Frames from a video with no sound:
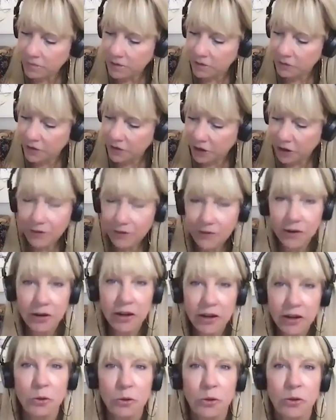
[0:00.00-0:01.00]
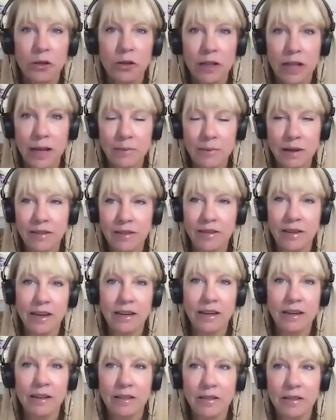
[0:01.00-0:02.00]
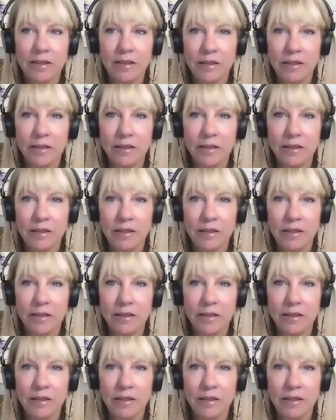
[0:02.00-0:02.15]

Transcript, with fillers: very, very cool. I'm excited.